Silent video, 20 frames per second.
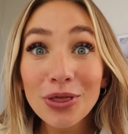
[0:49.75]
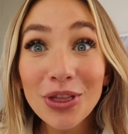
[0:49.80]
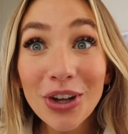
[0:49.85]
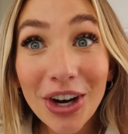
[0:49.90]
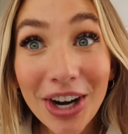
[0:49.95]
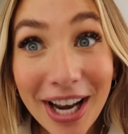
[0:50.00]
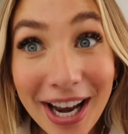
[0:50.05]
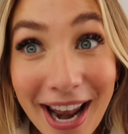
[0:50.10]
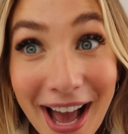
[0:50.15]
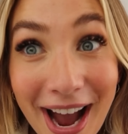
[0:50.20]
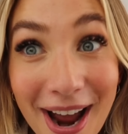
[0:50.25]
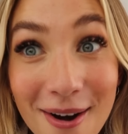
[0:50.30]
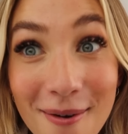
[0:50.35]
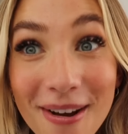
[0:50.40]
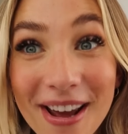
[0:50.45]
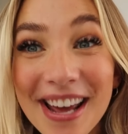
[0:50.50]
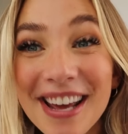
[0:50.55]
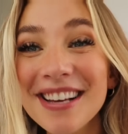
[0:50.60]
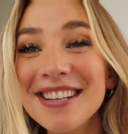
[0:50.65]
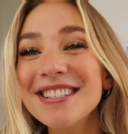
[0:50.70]
39
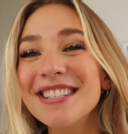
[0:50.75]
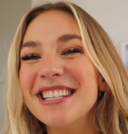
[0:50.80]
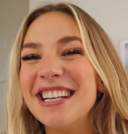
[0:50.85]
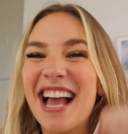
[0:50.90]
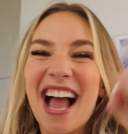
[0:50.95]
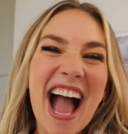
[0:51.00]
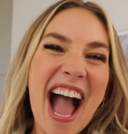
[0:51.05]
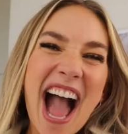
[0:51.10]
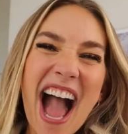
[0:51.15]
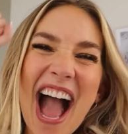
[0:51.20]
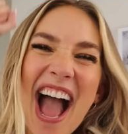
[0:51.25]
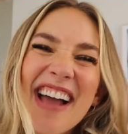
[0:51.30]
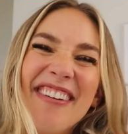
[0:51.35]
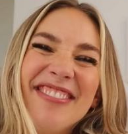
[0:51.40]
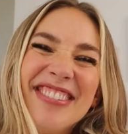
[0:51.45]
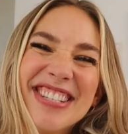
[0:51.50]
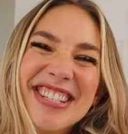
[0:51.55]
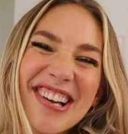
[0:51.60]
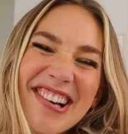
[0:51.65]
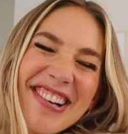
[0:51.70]
weeks
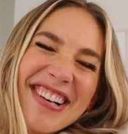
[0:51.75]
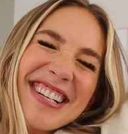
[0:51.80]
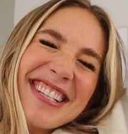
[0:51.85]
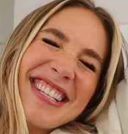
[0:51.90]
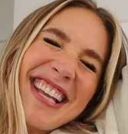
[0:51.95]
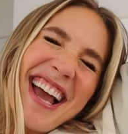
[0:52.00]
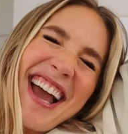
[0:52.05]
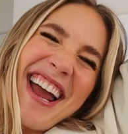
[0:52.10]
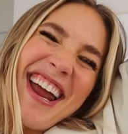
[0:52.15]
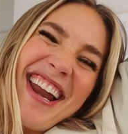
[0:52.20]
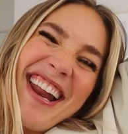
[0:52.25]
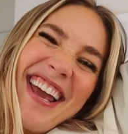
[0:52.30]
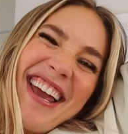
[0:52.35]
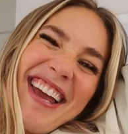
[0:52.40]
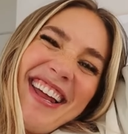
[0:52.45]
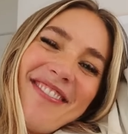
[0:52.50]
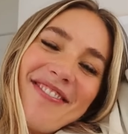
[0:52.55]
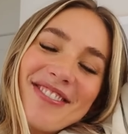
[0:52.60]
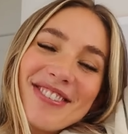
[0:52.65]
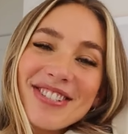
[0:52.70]
I'm so
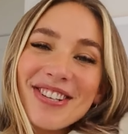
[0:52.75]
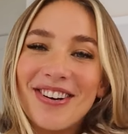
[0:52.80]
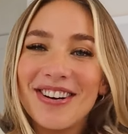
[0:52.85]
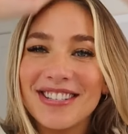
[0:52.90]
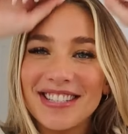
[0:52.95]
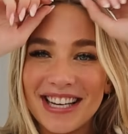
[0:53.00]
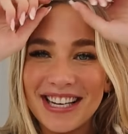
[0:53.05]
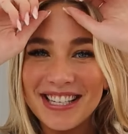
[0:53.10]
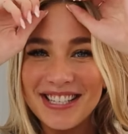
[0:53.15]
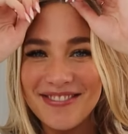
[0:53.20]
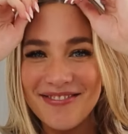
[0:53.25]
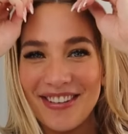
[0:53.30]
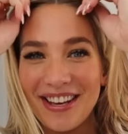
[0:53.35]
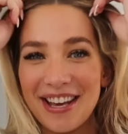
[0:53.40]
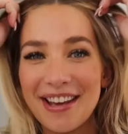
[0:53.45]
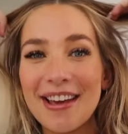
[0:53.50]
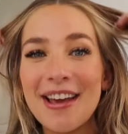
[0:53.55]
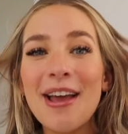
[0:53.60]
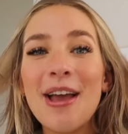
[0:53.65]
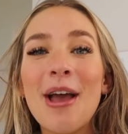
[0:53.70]
excited we're so excited to
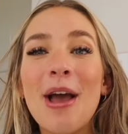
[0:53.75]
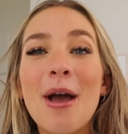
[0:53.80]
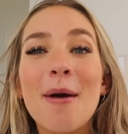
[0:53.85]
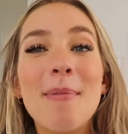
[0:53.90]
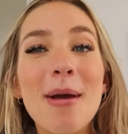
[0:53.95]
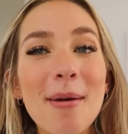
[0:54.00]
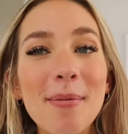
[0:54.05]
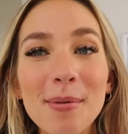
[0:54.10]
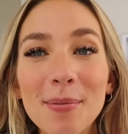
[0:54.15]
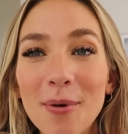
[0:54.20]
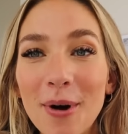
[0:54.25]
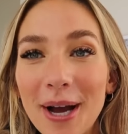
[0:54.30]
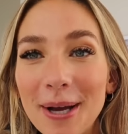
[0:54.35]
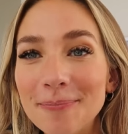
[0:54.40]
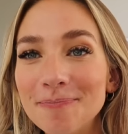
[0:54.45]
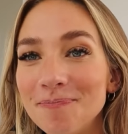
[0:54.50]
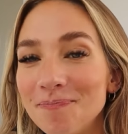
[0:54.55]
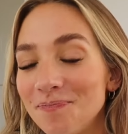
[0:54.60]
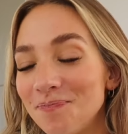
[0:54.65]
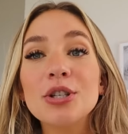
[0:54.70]
meet baby
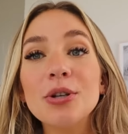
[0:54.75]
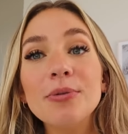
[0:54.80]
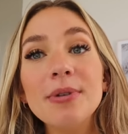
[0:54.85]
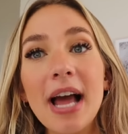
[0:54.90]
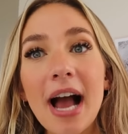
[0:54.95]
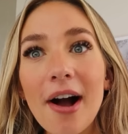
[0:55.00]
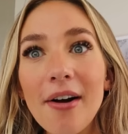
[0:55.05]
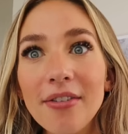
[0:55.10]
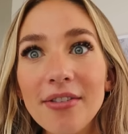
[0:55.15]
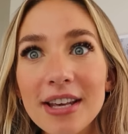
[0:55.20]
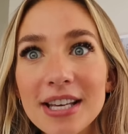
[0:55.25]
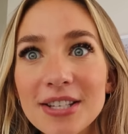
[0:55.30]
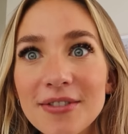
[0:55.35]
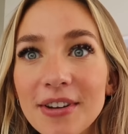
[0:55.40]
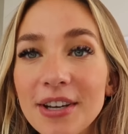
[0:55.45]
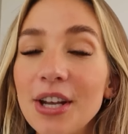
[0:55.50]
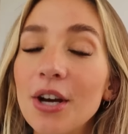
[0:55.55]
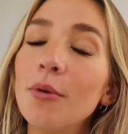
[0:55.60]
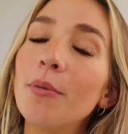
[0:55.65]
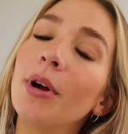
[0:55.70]
boy so now in this
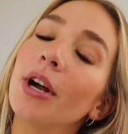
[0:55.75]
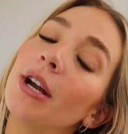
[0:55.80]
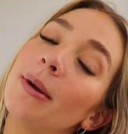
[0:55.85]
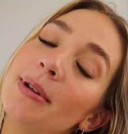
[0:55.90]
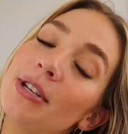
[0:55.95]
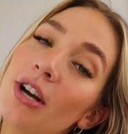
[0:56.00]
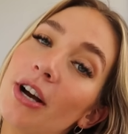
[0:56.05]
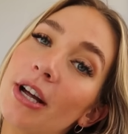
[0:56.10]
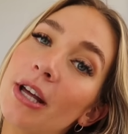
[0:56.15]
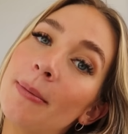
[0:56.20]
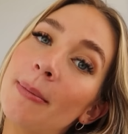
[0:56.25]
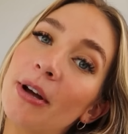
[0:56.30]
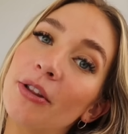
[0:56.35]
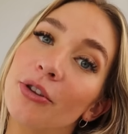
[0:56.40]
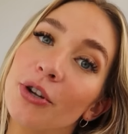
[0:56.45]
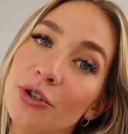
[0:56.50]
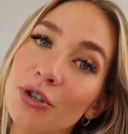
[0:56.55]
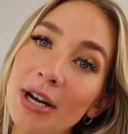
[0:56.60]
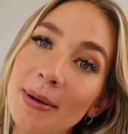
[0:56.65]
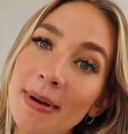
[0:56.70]
video we're gonna be talking
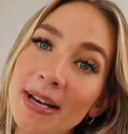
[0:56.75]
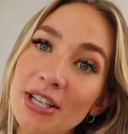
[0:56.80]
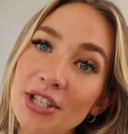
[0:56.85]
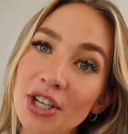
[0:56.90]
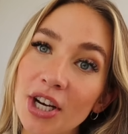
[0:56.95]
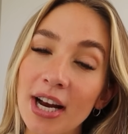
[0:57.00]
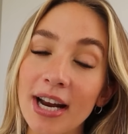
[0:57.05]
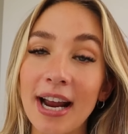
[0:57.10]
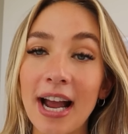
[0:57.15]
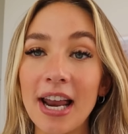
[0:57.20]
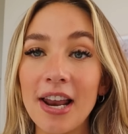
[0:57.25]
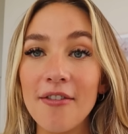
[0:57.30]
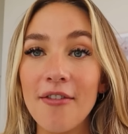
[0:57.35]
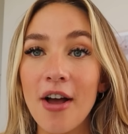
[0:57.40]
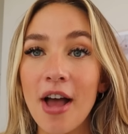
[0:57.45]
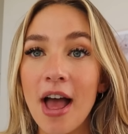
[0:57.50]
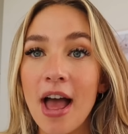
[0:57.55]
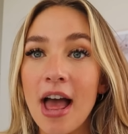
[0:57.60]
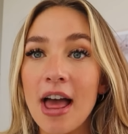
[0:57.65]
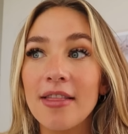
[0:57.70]
about third trimester and kind
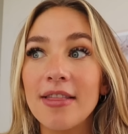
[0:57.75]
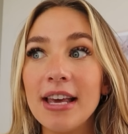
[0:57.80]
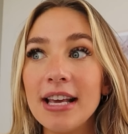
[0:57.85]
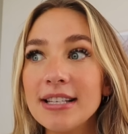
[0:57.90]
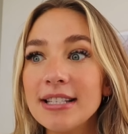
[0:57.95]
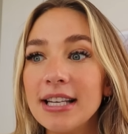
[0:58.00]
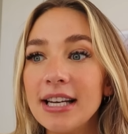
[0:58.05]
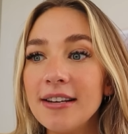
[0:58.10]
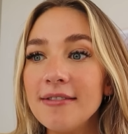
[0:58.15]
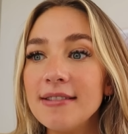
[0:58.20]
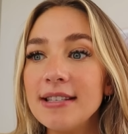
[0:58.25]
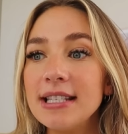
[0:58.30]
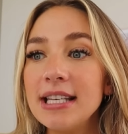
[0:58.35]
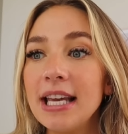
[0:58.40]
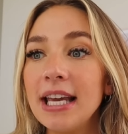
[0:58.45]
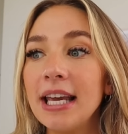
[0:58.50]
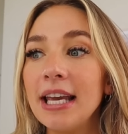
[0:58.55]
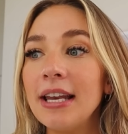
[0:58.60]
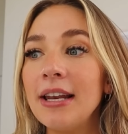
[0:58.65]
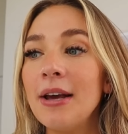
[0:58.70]
of things that I've
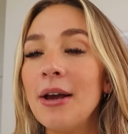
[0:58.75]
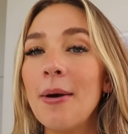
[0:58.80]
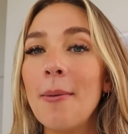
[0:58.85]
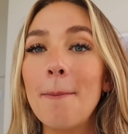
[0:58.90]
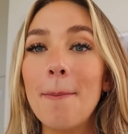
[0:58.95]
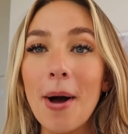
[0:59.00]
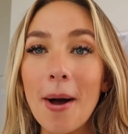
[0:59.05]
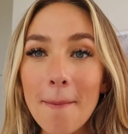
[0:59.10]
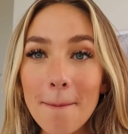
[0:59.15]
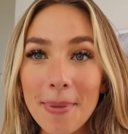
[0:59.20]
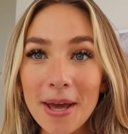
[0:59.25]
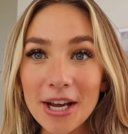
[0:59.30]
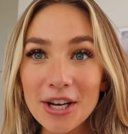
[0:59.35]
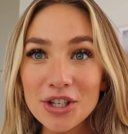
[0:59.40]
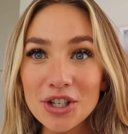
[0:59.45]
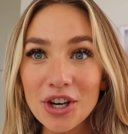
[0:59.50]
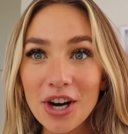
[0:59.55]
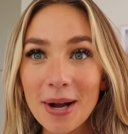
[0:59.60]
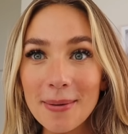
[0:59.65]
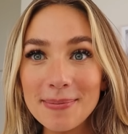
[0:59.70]
seen bump picture